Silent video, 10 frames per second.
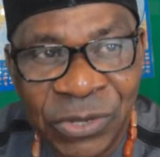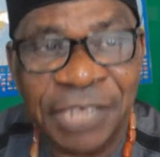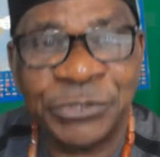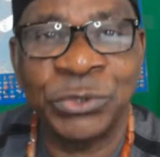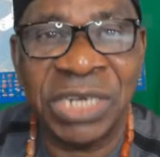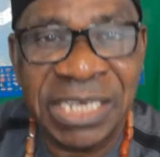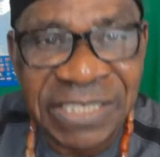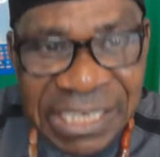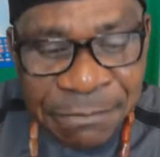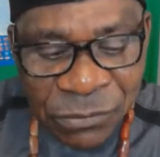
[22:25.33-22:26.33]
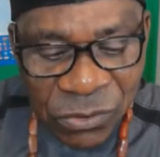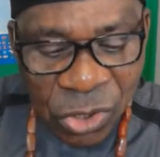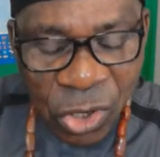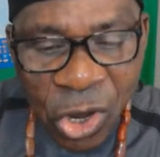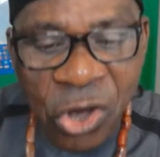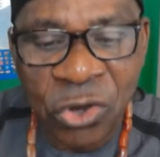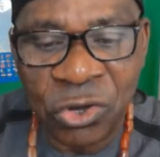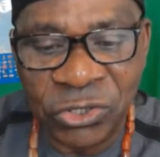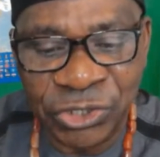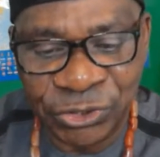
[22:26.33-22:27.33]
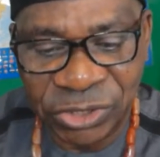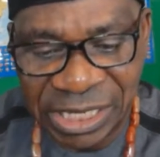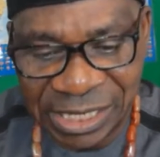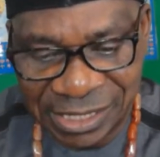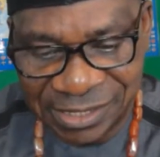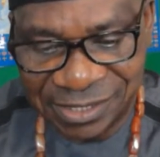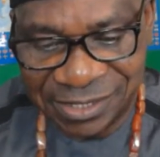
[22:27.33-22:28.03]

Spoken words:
and should release him unconditionally.